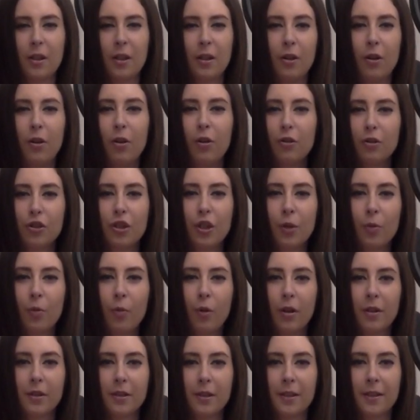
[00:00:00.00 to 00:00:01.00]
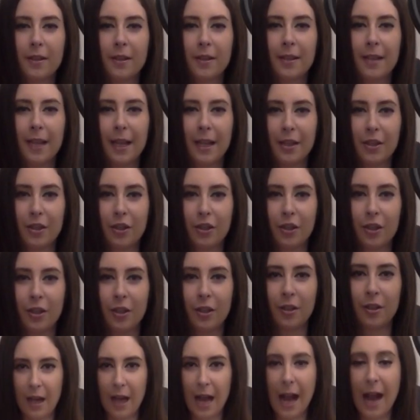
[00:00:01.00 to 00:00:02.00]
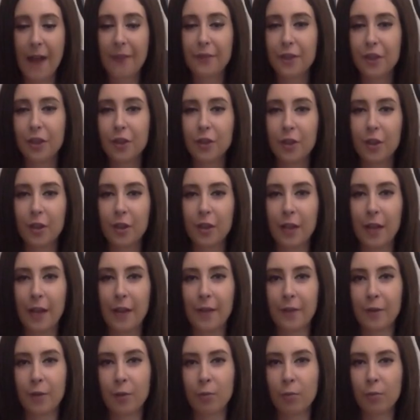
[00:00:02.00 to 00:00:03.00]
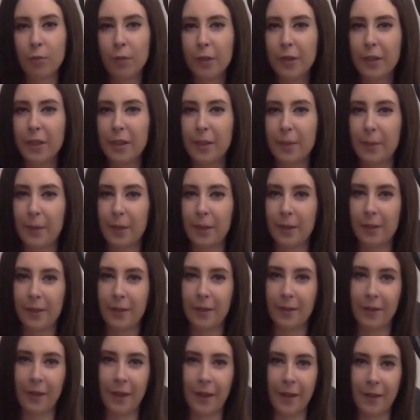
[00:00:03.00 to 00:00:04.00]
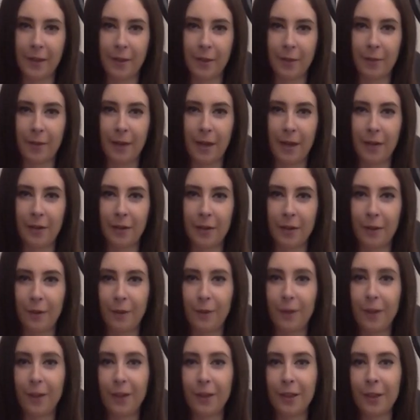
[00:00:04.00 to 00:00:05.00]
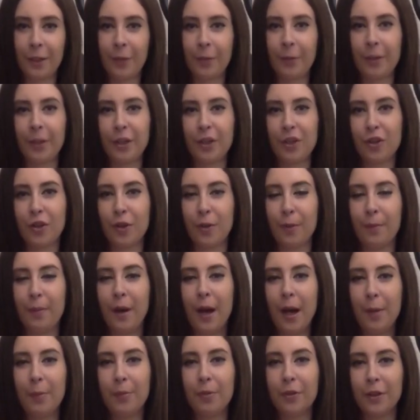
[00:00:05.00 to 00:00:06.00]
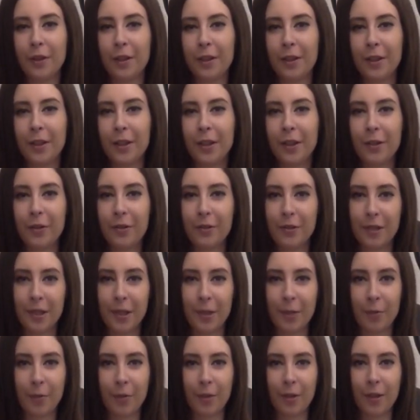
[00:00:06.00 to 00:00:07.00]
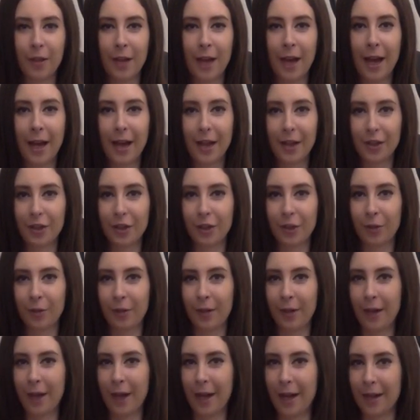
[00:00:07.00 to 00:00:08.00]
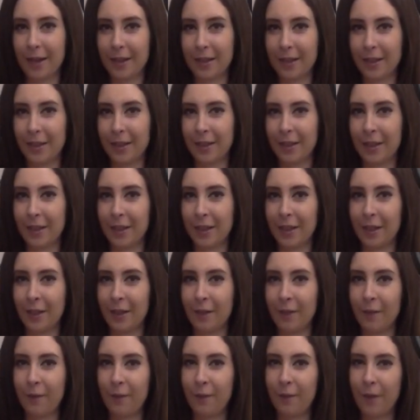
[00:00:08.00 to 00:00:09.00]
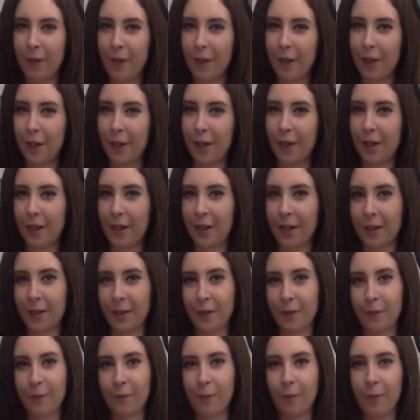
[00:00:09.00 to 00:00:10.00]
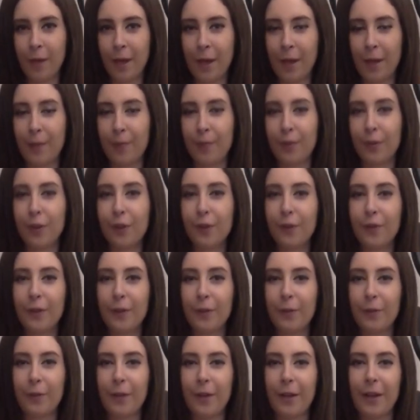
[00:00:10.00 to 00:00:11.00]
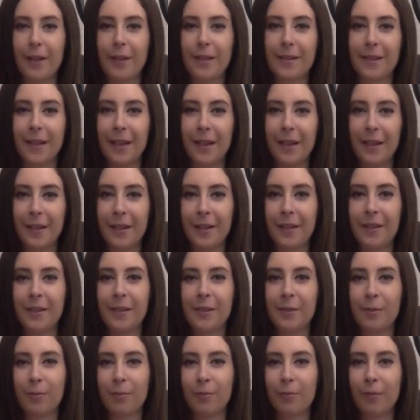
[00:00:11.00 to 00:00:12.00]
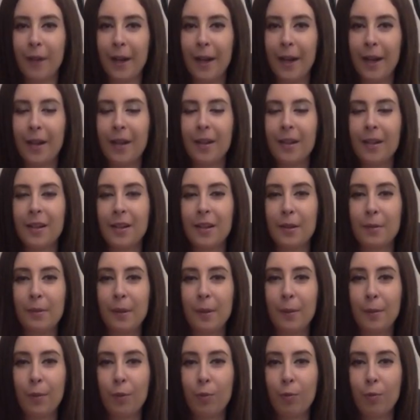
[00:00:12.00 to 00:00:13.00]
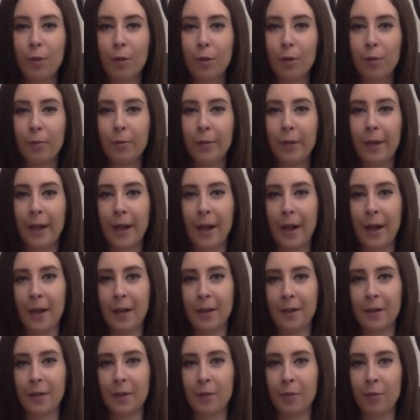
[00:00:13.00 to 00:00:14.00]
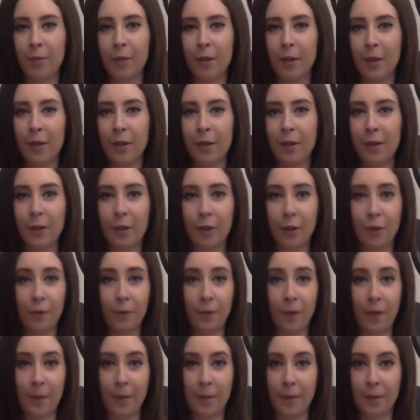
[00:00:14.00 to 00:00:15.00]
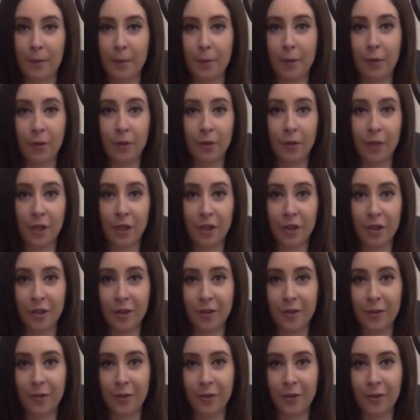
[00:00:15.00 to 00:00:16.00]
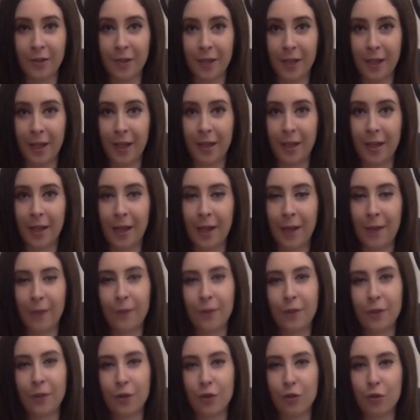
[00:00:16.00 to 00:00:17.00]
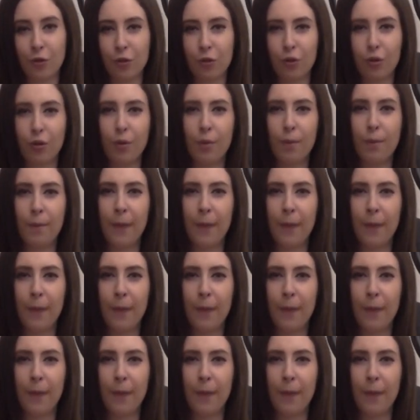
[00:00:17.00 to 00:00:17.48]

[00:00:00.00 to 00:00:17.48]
All she wants is attention. After the left really spread these lies around and it finally reached the public, you had someone that actually reacted in a very negative way, proving what I said is right, that people will react to what, famous politicians are saying that have control and